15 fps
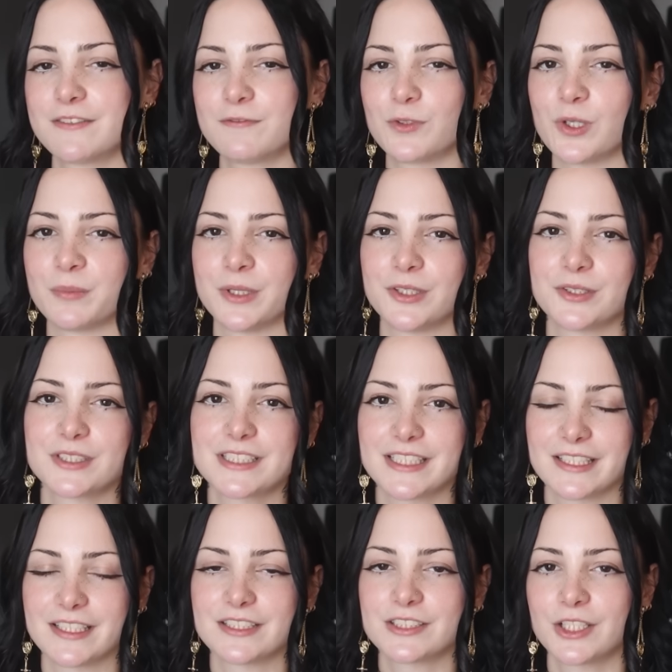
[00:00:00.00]
and
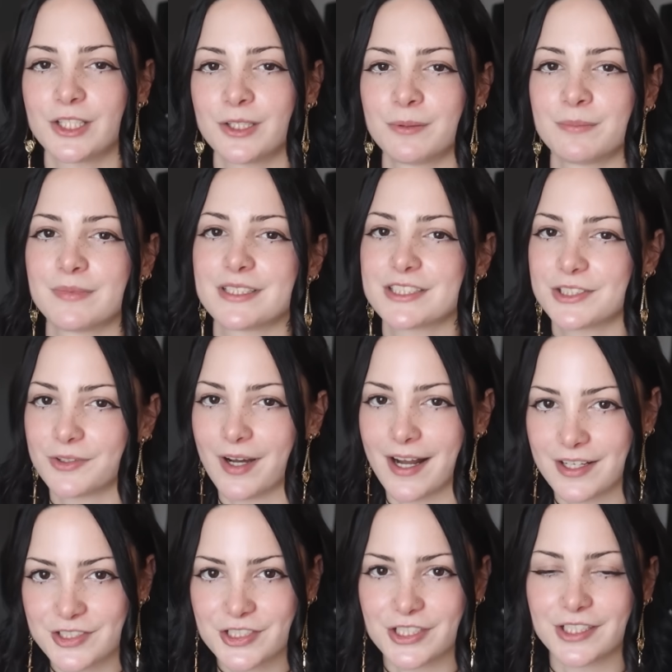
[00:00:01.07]
foremost, the term
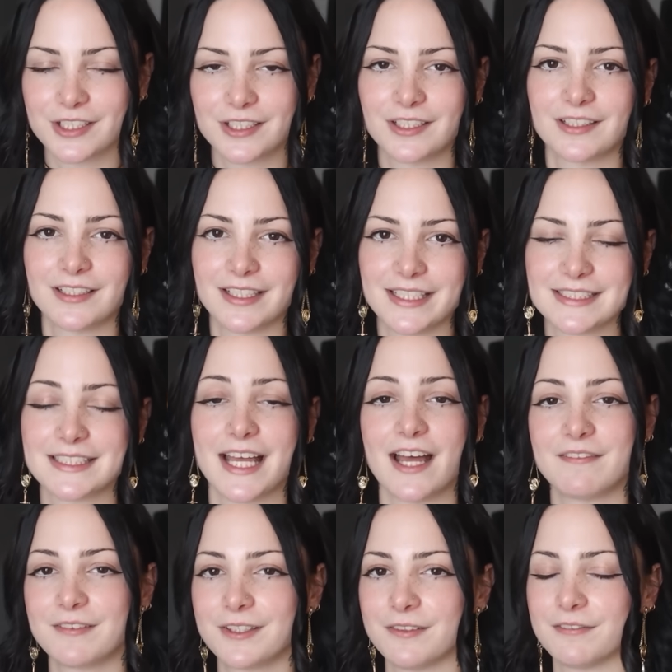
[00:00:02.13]
scratcher is
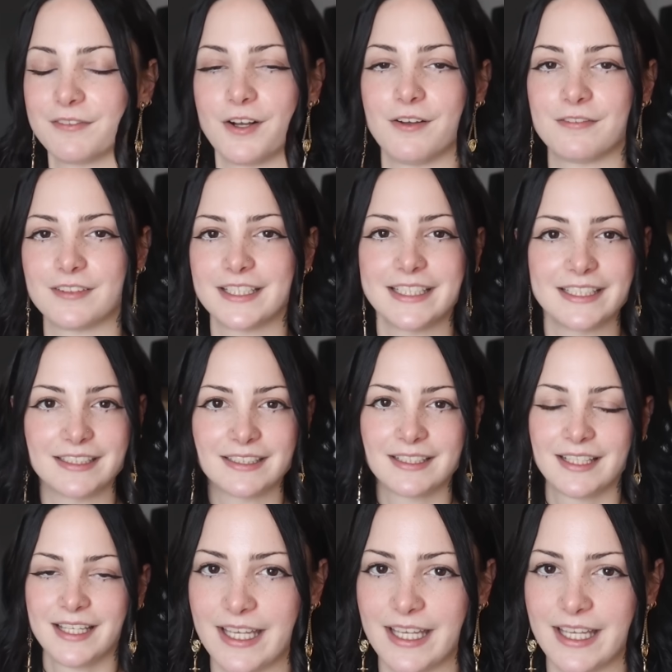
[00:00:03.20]
ever evolving,